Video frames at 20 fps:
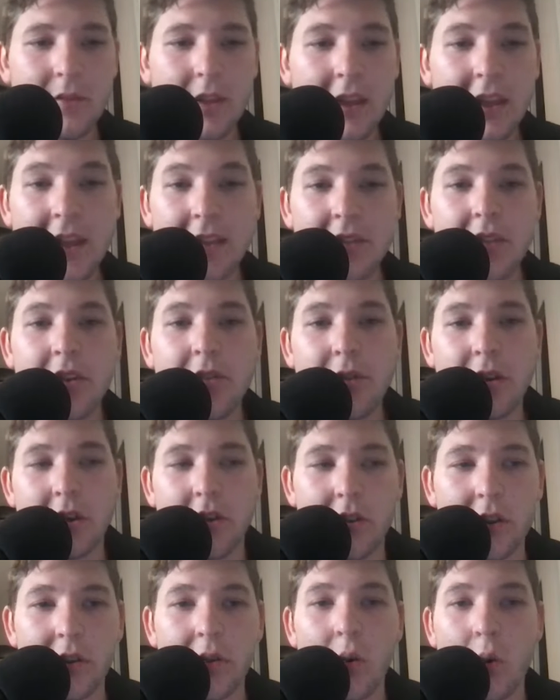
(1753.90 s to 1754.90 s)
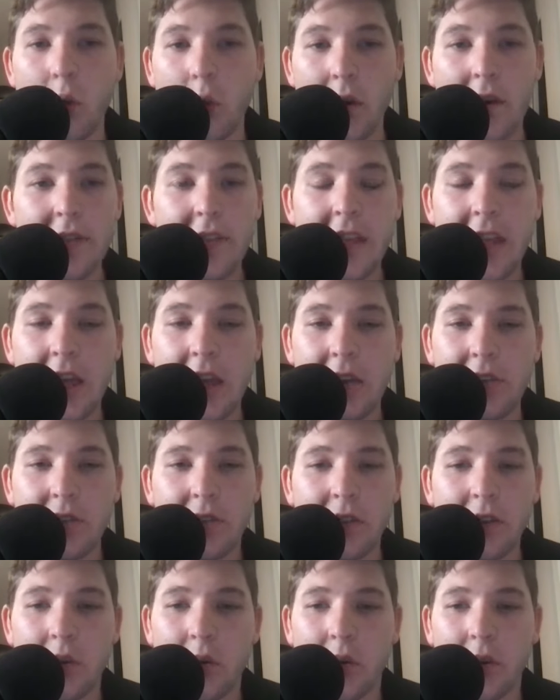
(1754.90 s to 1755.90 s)
in the division, win the
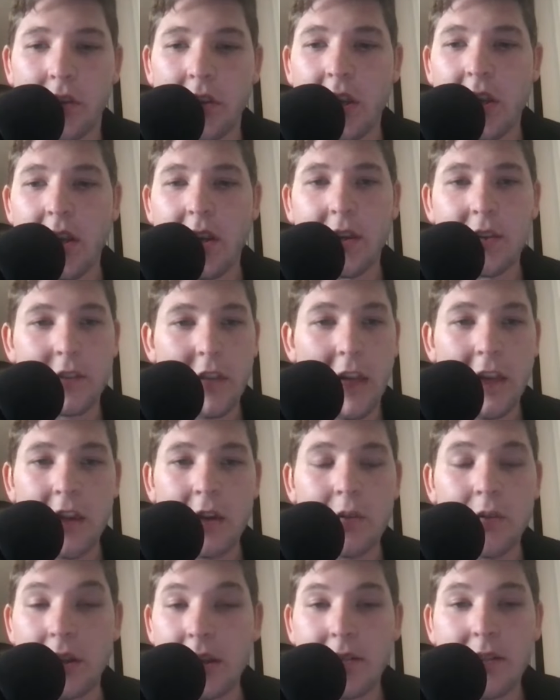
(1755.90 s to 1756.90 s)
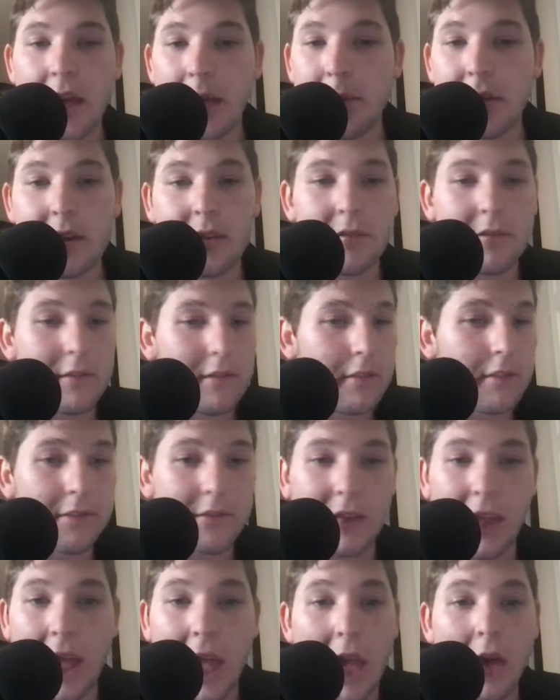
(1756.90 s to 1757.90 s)
AFC North. They can, I mean,
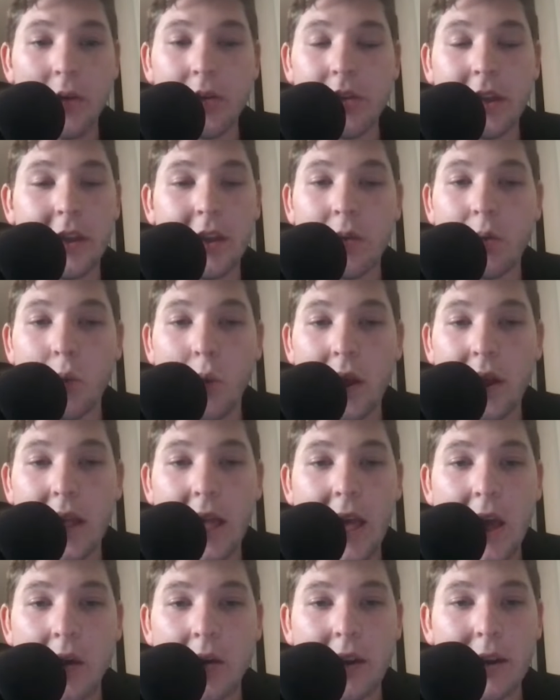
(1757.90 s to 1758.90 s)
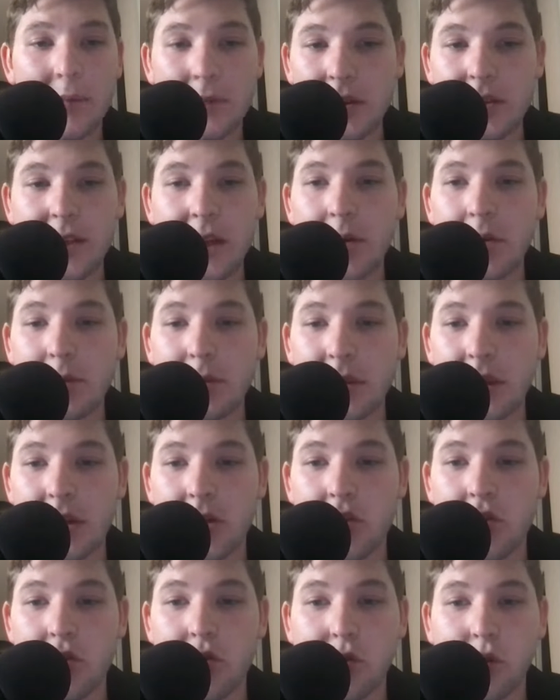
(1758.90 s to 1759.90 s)
hell, they can win out. I mean, that would be
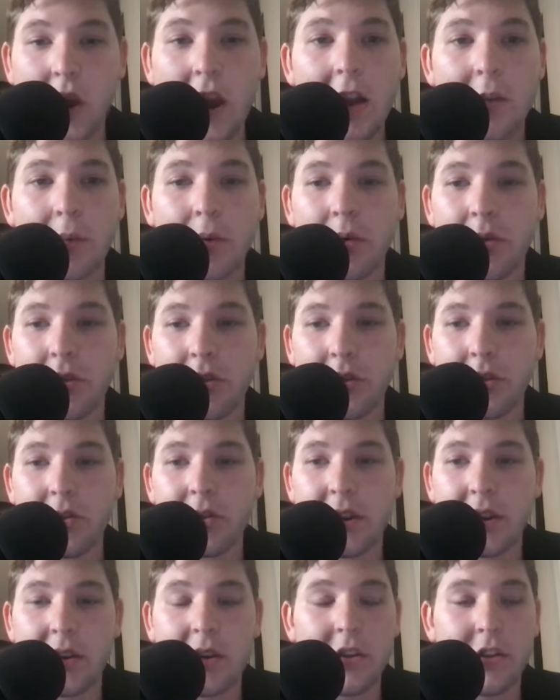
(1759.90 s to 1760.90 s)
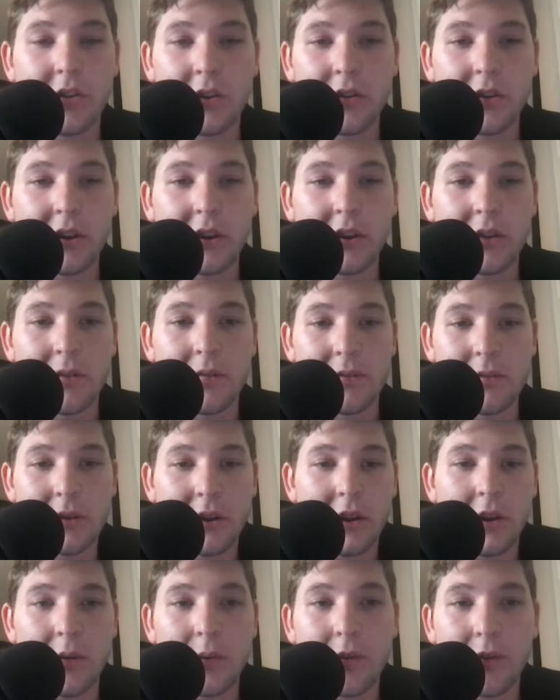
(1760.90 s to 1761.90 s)
incredible. 13-4
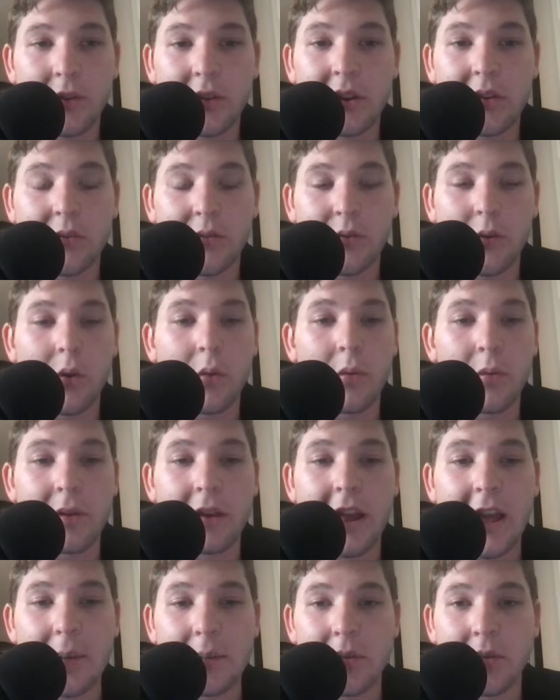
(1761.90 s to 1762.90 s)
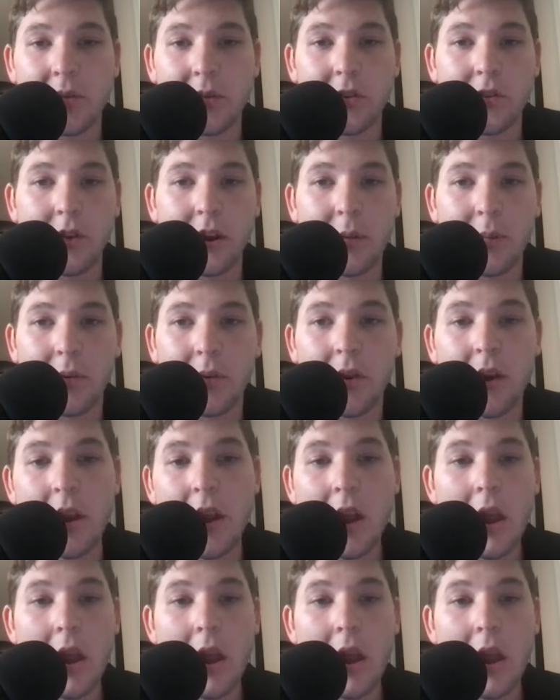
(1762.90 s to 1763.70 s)
would be absolutely incredible.